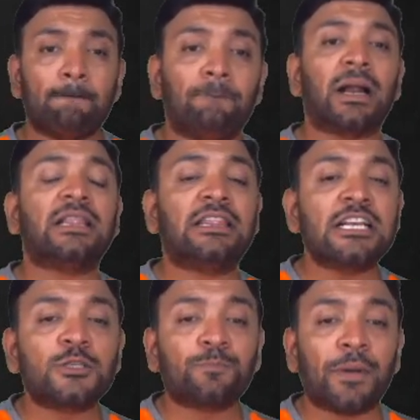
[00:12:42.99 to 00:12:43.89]
But
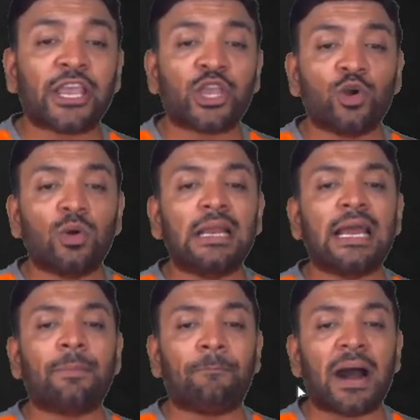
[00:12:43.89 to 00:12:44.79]
this
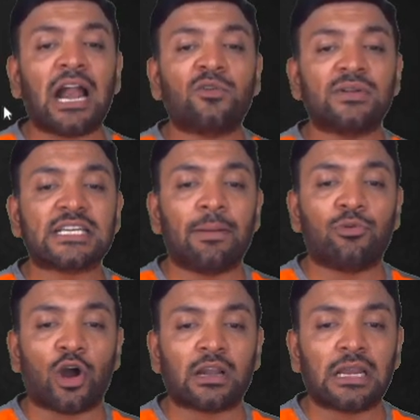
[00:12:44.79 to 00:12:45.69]
peculiar part which I am
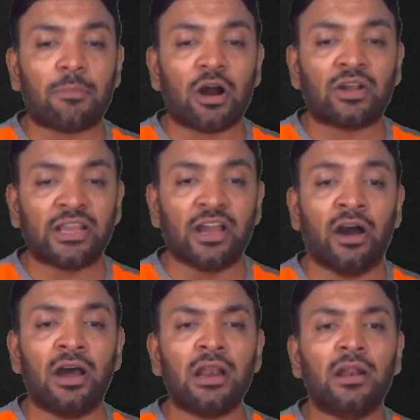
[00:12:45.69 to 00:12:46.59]
talking about
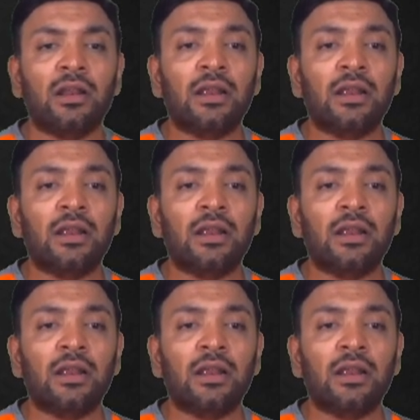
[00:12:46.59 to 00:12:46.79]
here,